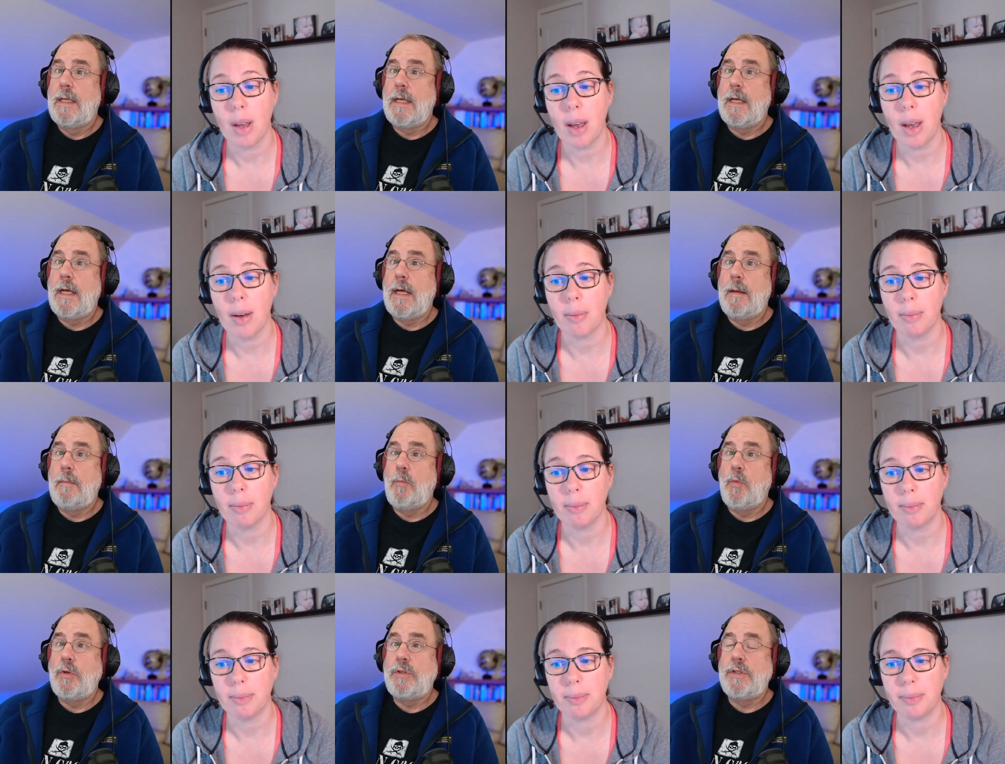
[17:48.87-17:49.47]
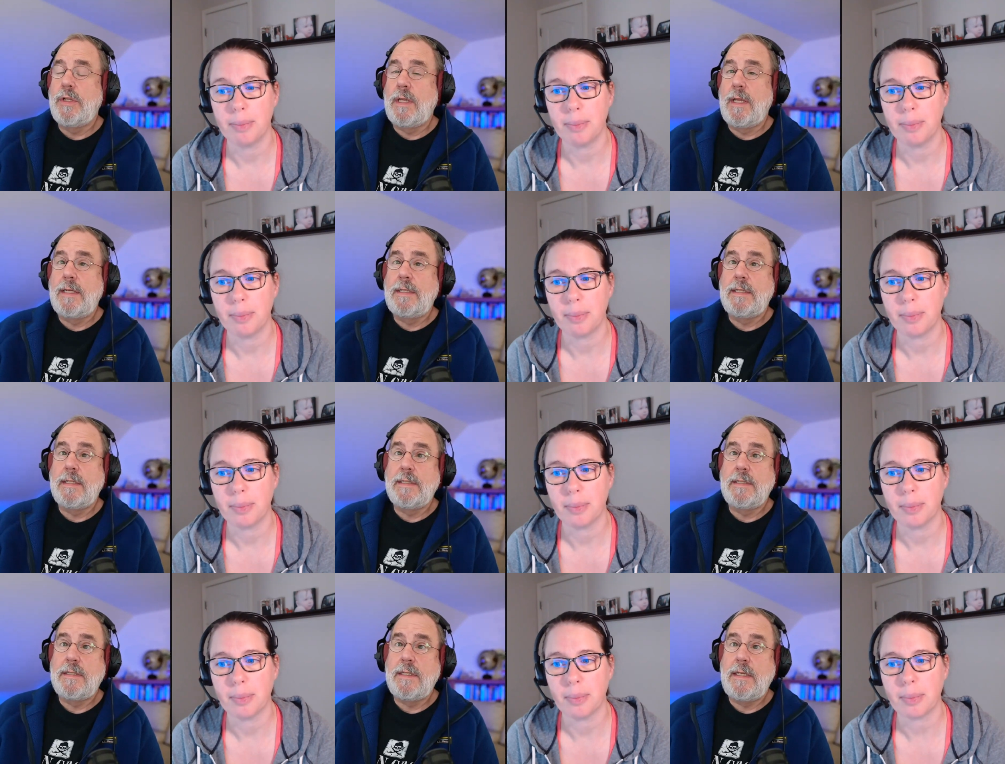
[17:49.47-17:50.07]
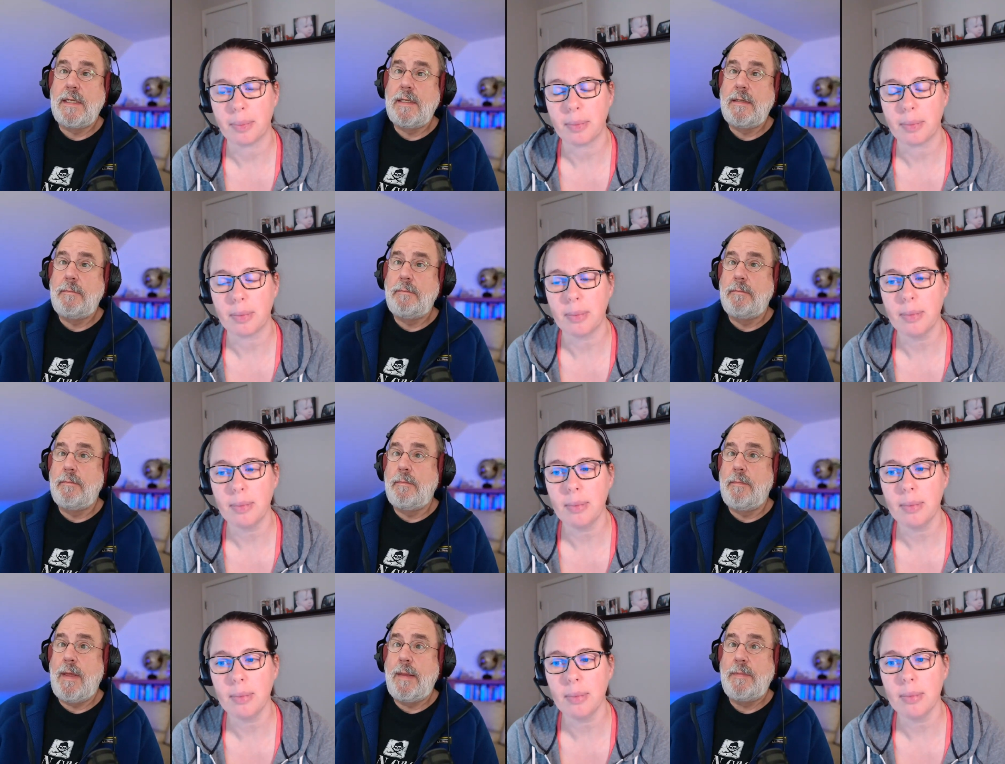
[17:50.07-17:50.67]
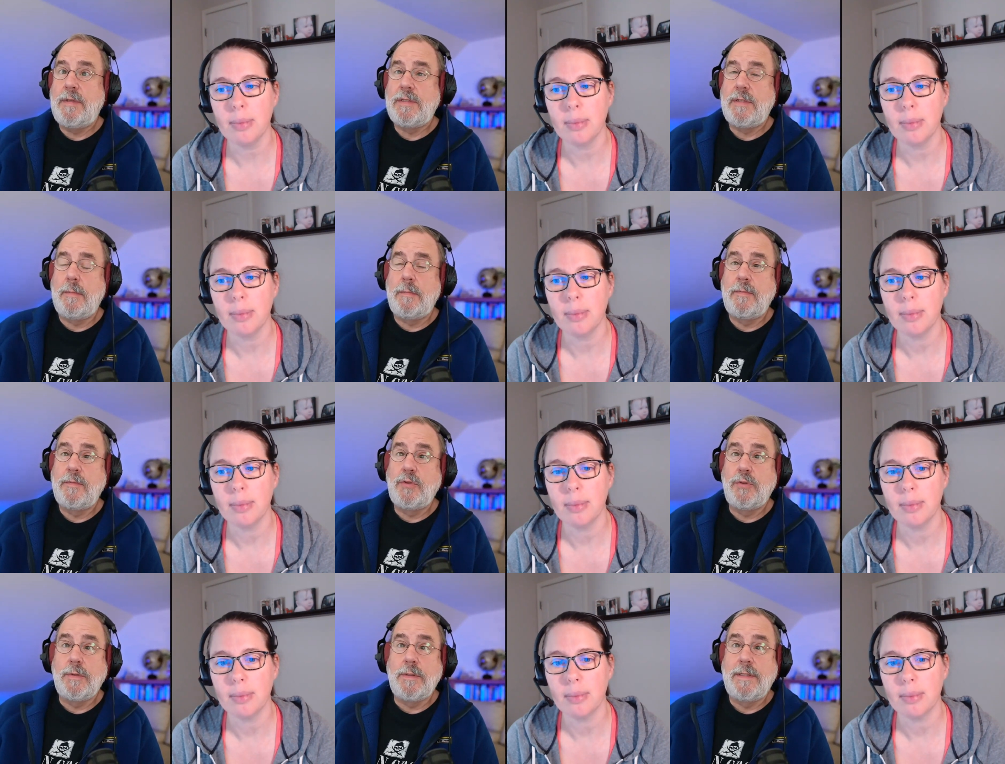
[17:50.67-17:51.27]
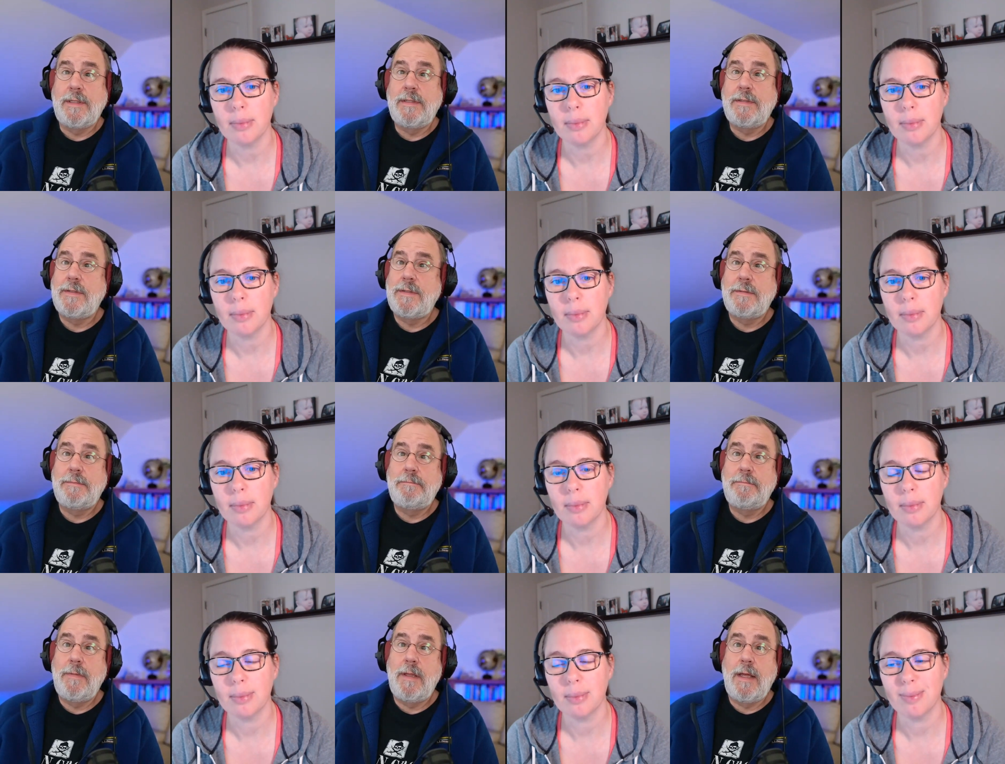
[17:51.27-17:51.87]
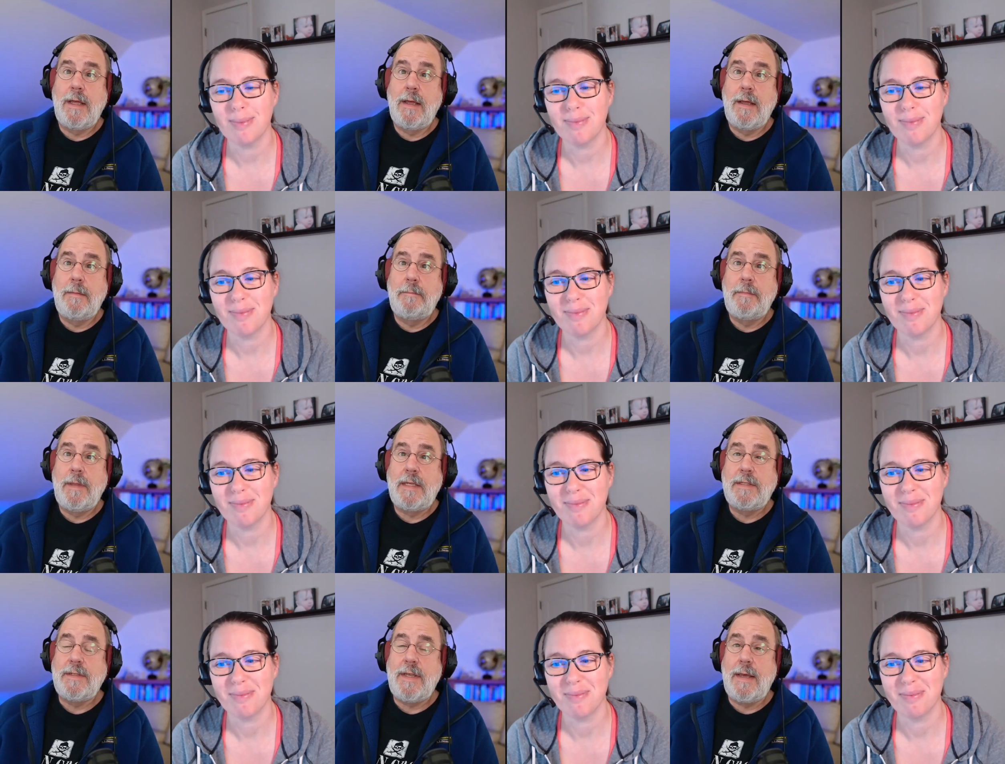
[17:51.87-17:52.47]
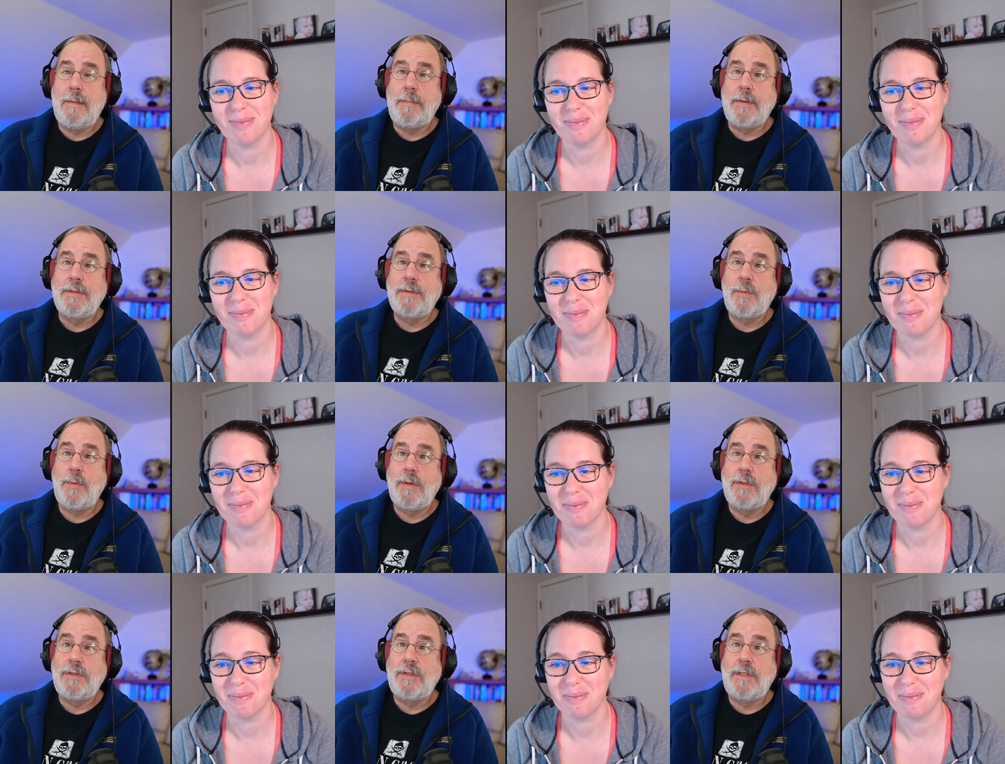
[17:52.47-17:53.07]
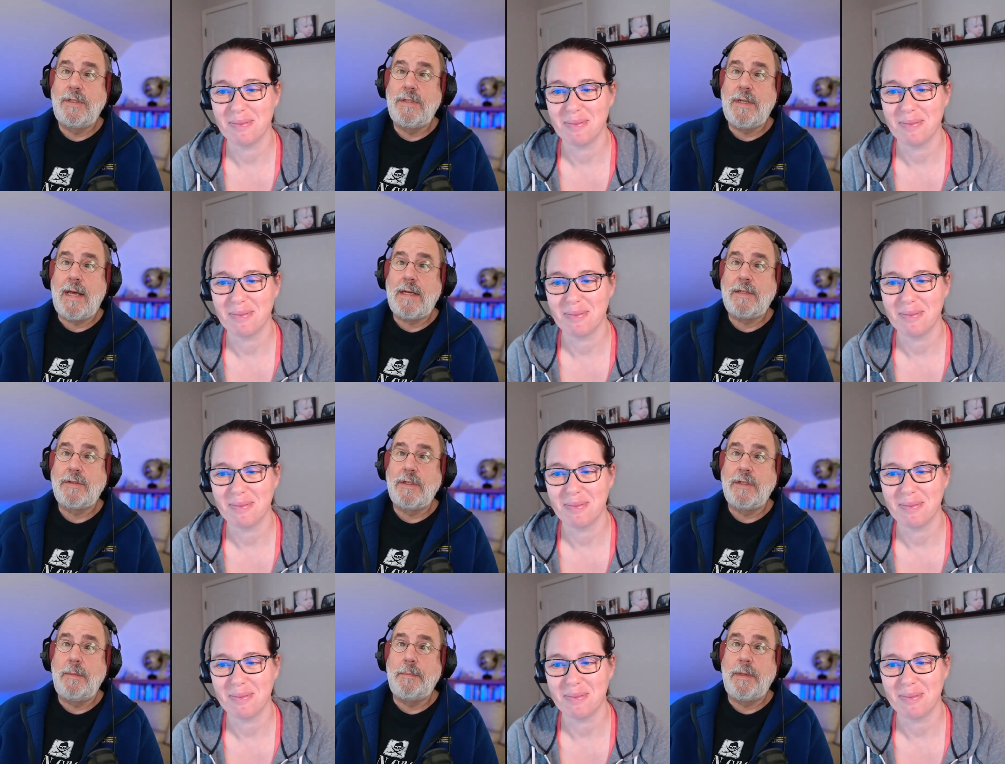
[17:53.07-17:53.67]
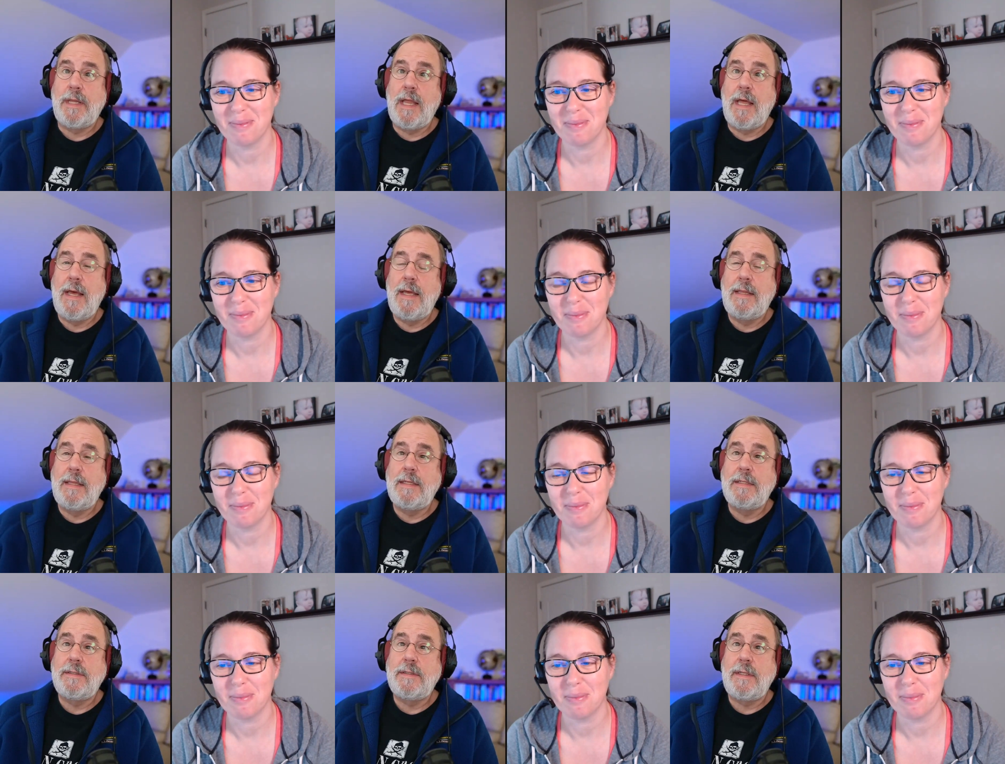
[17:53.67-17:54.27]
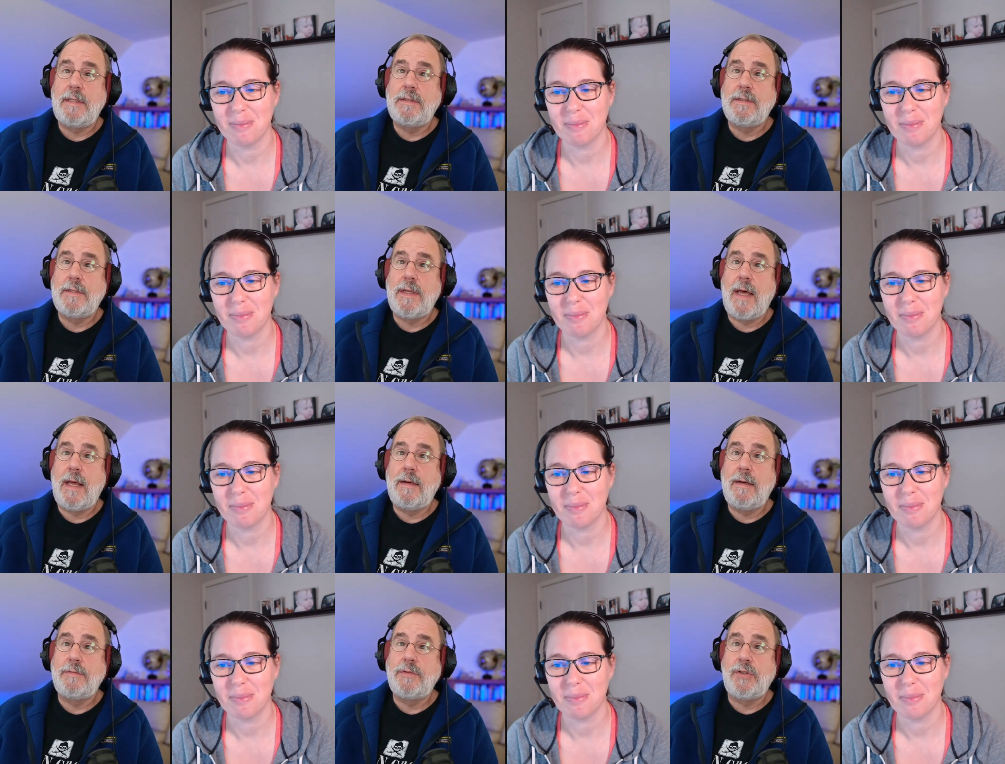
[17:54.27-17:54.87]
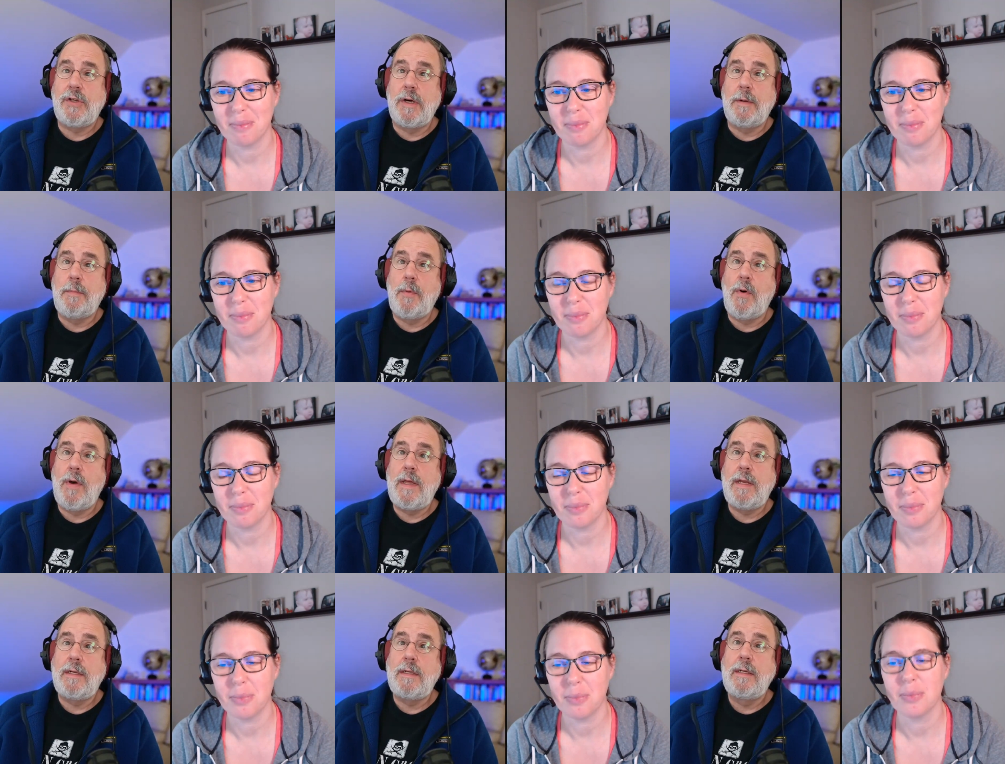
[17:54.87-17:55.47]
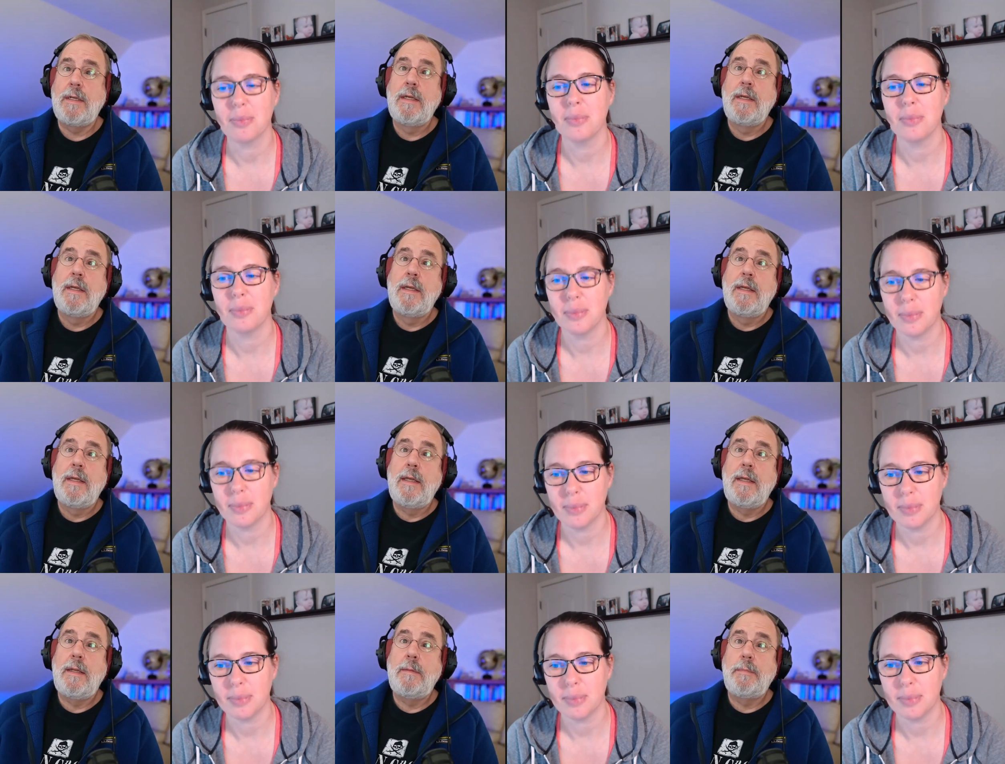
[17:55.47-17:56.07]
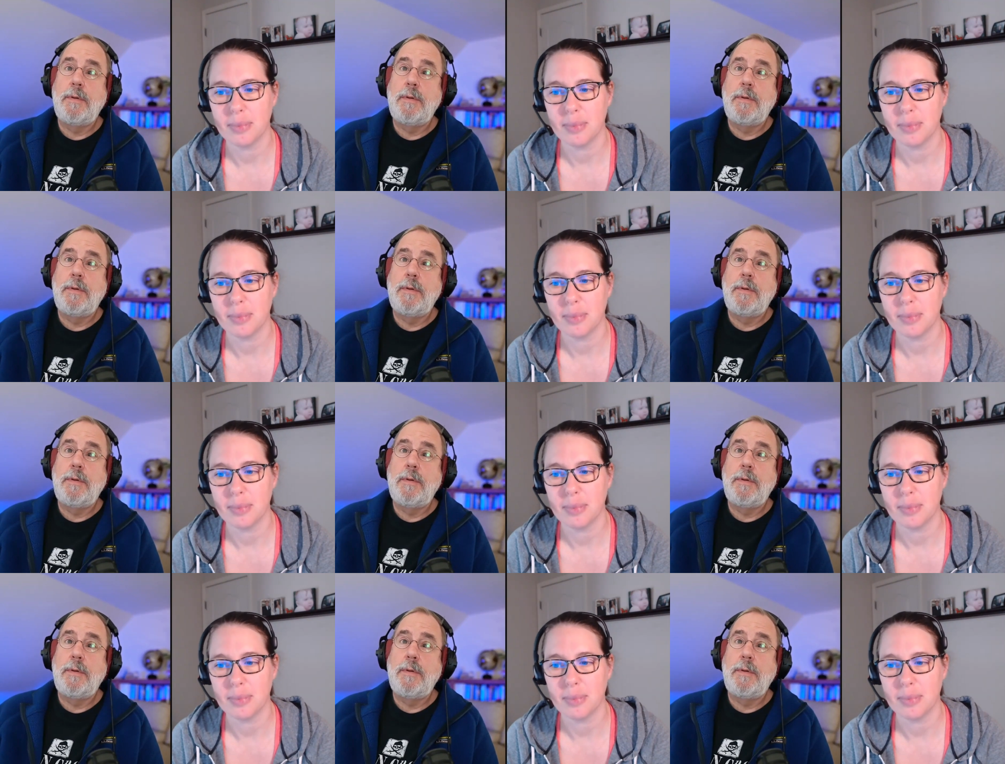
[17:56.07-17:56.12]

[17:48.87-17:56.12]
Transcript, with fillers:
Speaker 1: Um, would you like to see maybe some of Julie's um, examples where she's actually applying this inside of SharePoint in